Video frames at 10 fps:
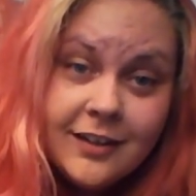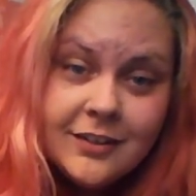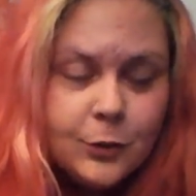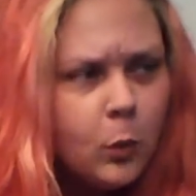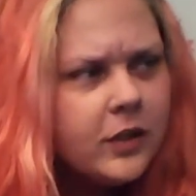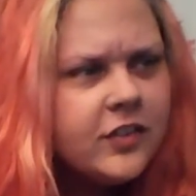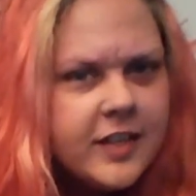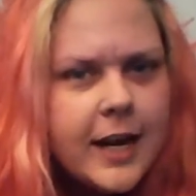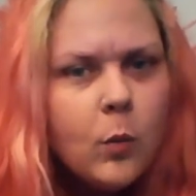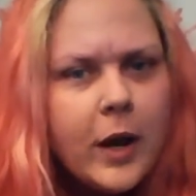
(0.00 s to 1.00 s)
You want to
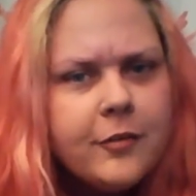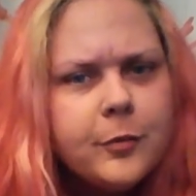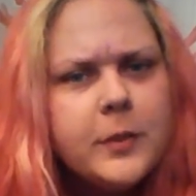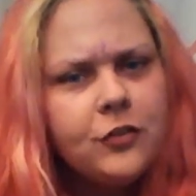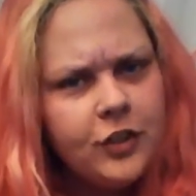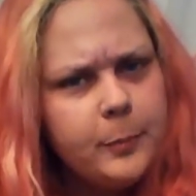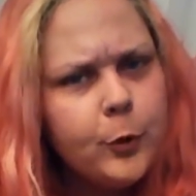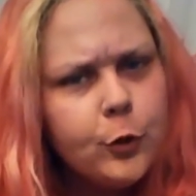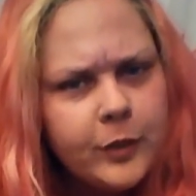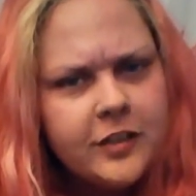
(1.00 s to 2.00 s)
stay away from the cheaper
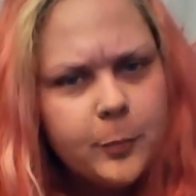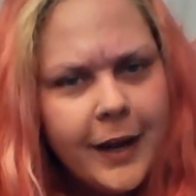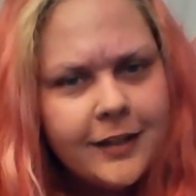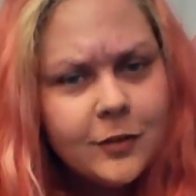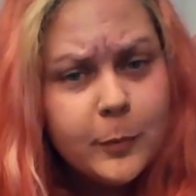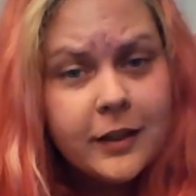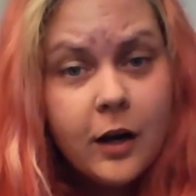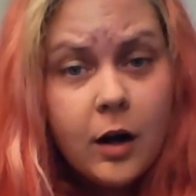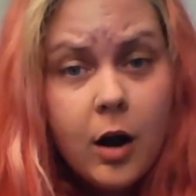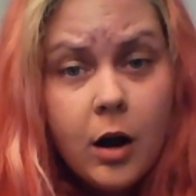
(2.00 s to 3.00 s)
grease paints, but
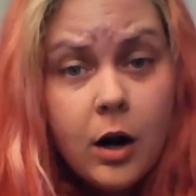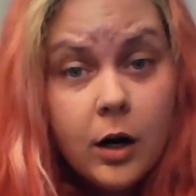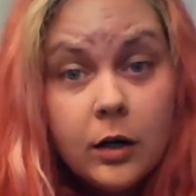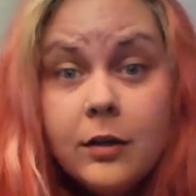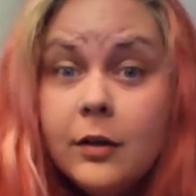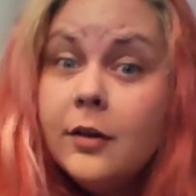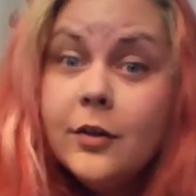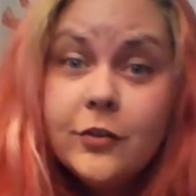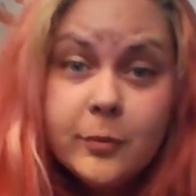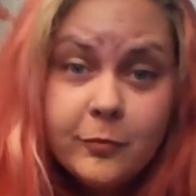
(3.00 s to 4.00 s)
there are
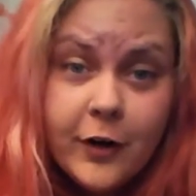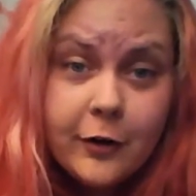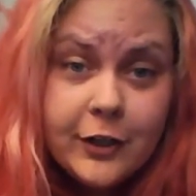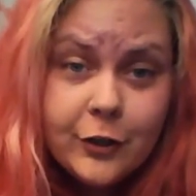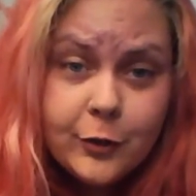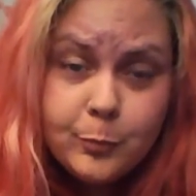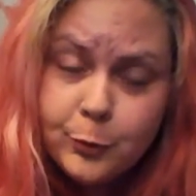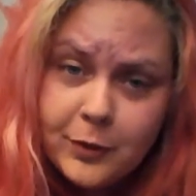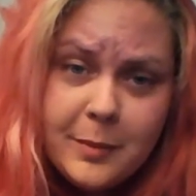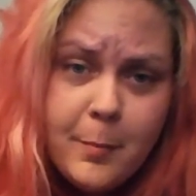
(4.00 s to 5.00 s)
some very good
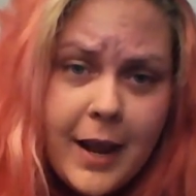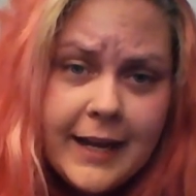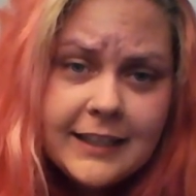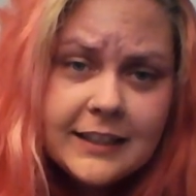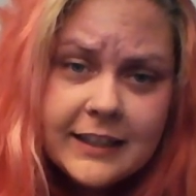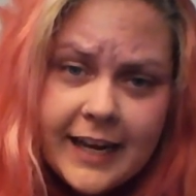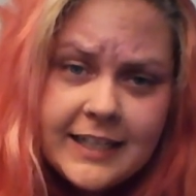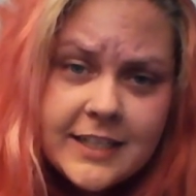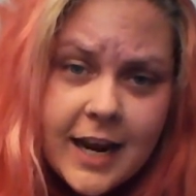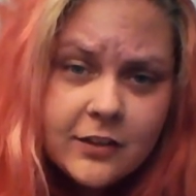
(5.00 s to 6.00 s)
pre-made
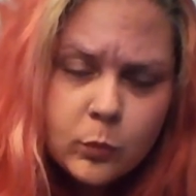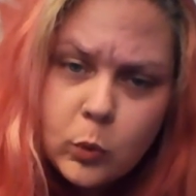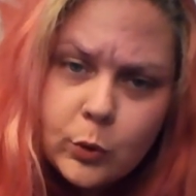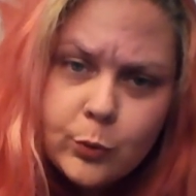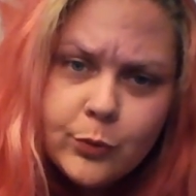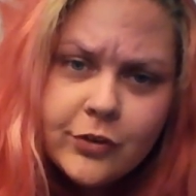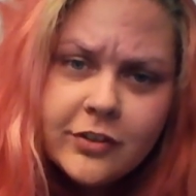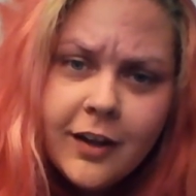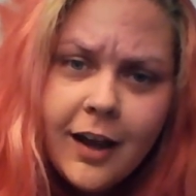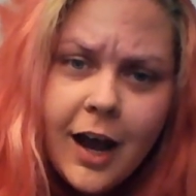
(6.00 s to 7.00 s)
latex wounds,
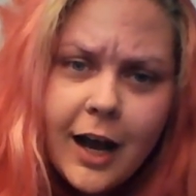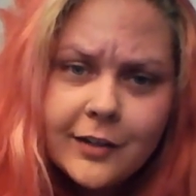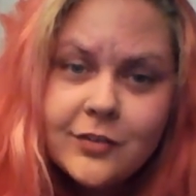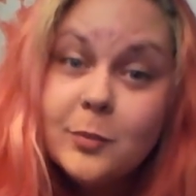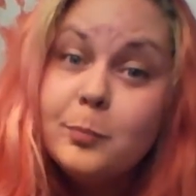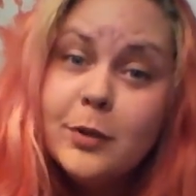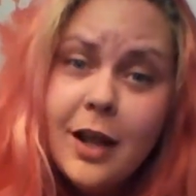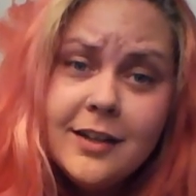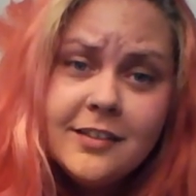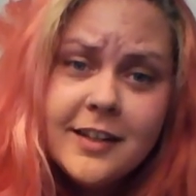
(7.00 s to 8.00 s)
some
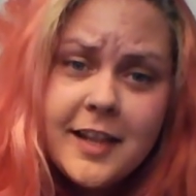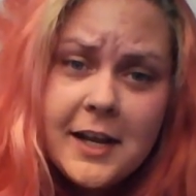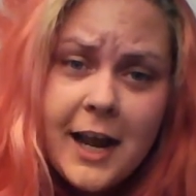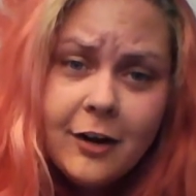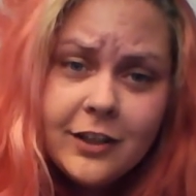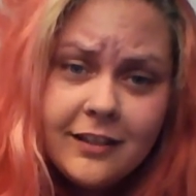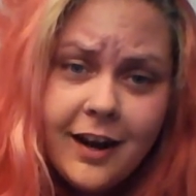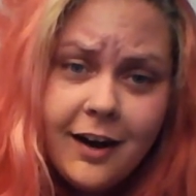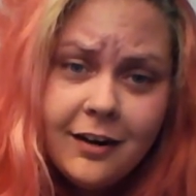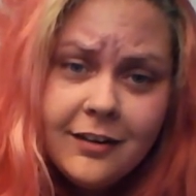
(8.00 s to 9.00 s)
bloods that they carry
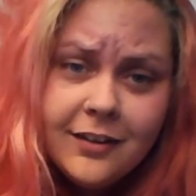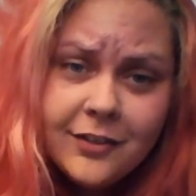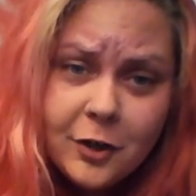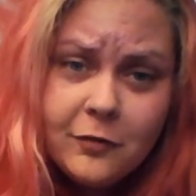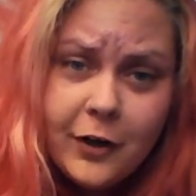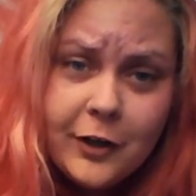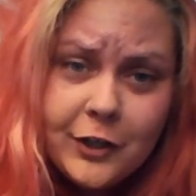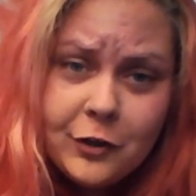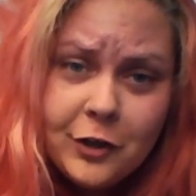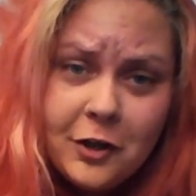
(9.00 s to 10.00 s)
there. They're very
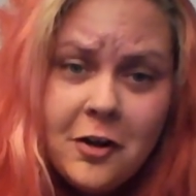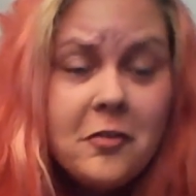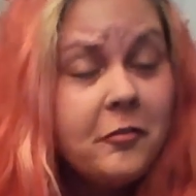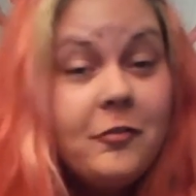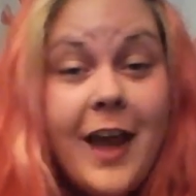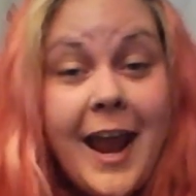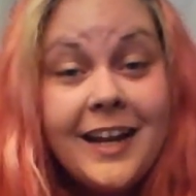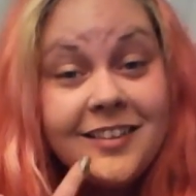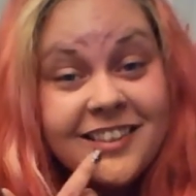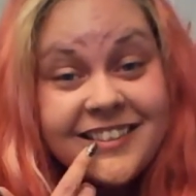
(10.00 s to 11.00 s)
good,
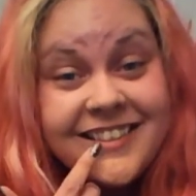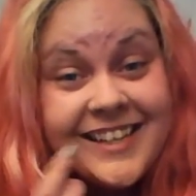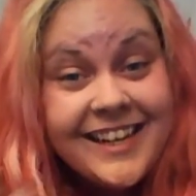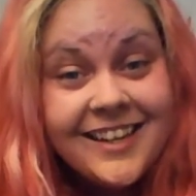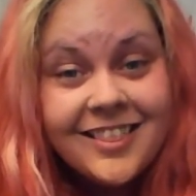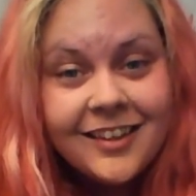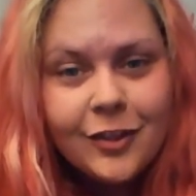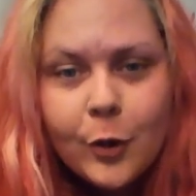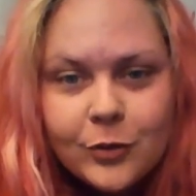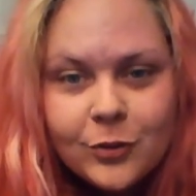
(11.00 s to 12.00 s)
fangs and teeth and
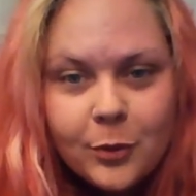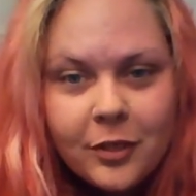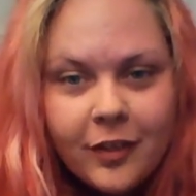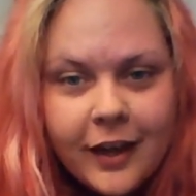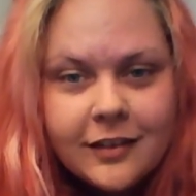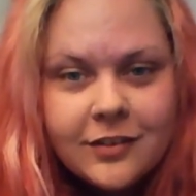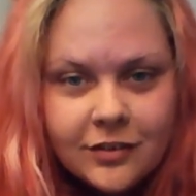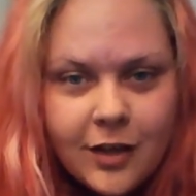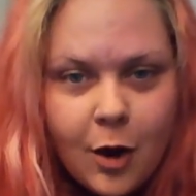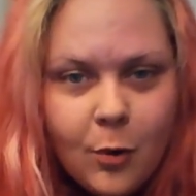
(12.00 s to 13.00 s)
those sort of things.
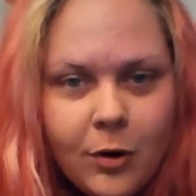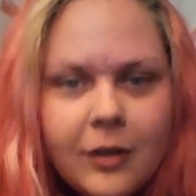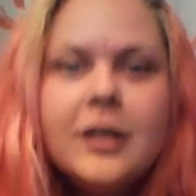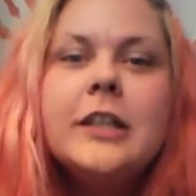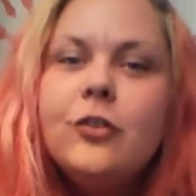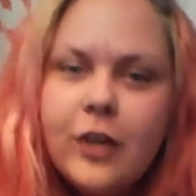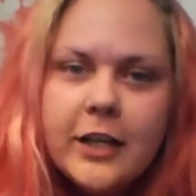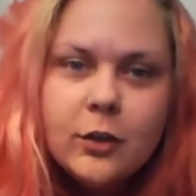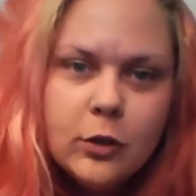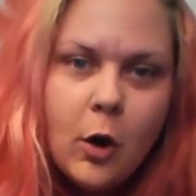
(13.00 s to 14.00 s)
So check
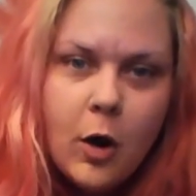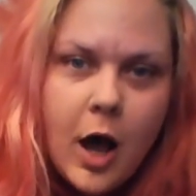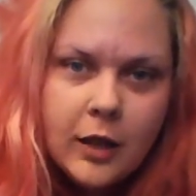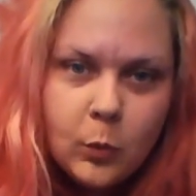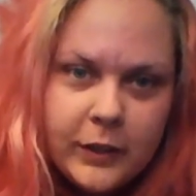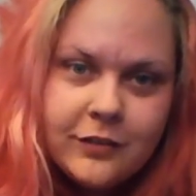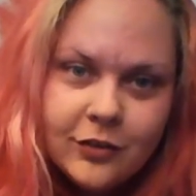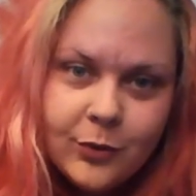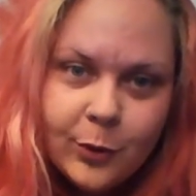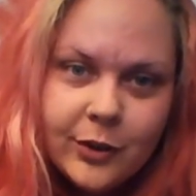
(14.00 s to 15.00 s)
your local Halloween
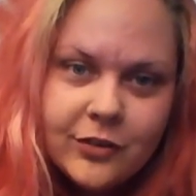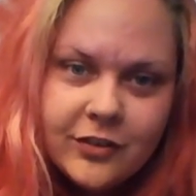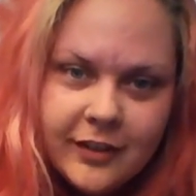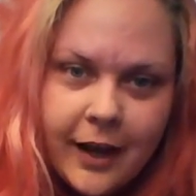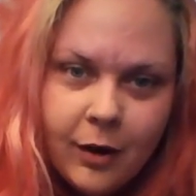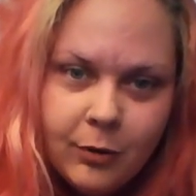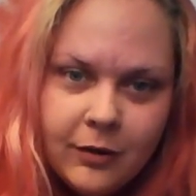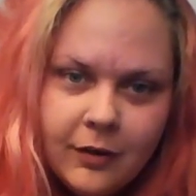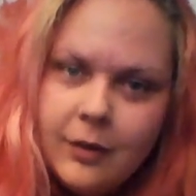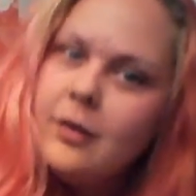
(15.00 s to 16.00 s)
stores. Now,
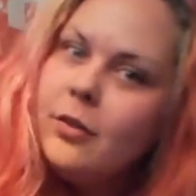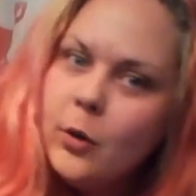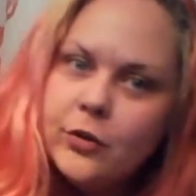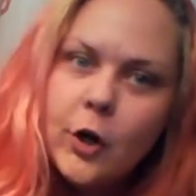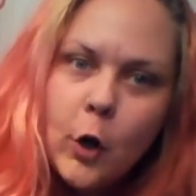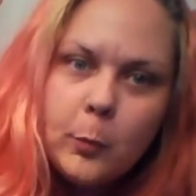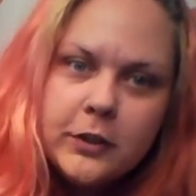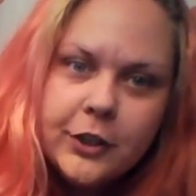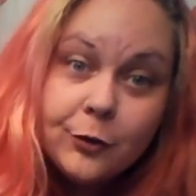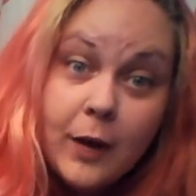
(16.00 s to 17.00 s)
those aren't open
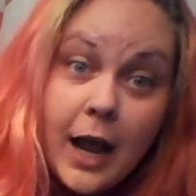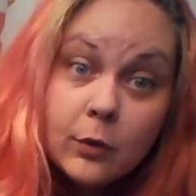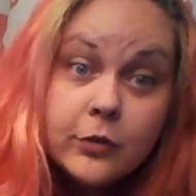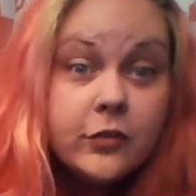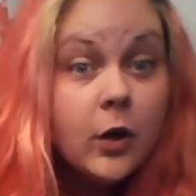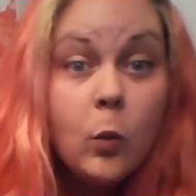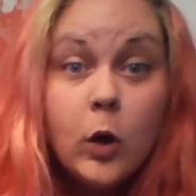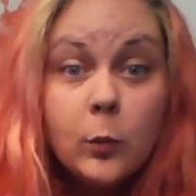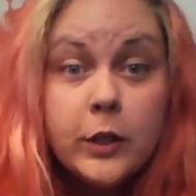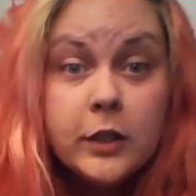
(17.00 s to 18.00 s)
year-round, so what
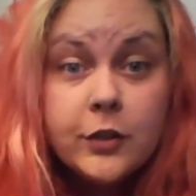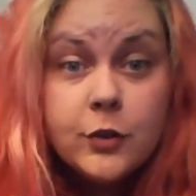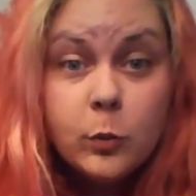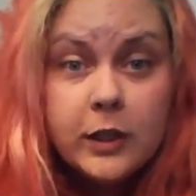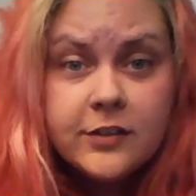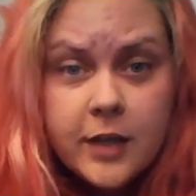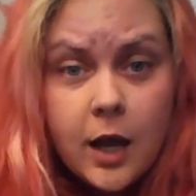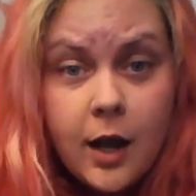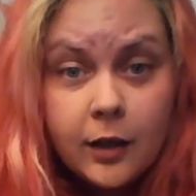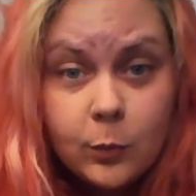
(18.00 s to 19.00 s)
are we going to do when it's not
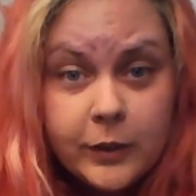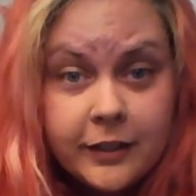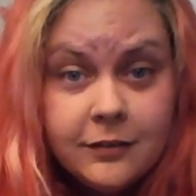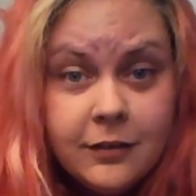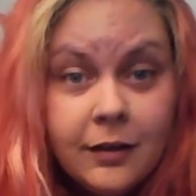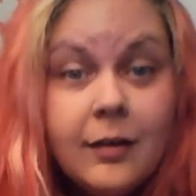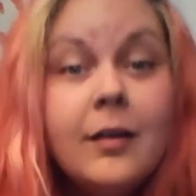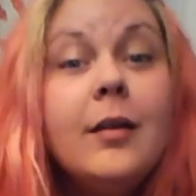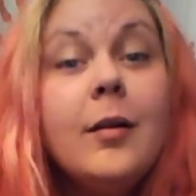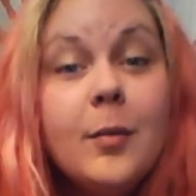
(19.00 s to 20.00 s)
Halloween?
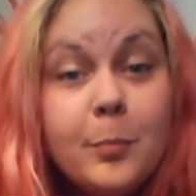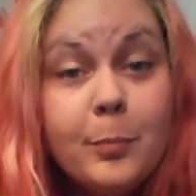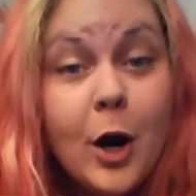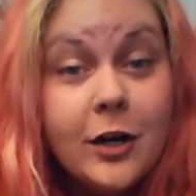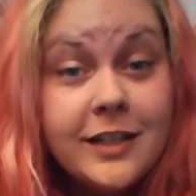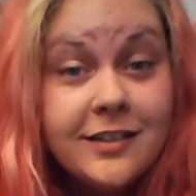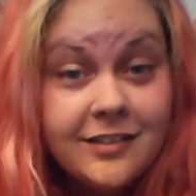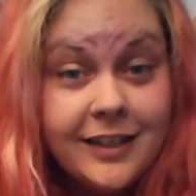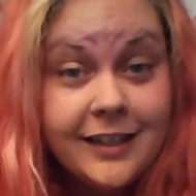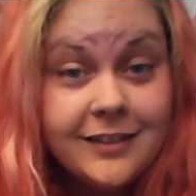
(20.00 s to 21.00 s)
Party
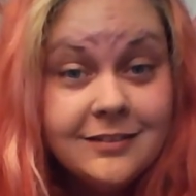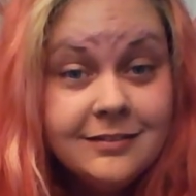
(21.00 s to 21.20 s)
City.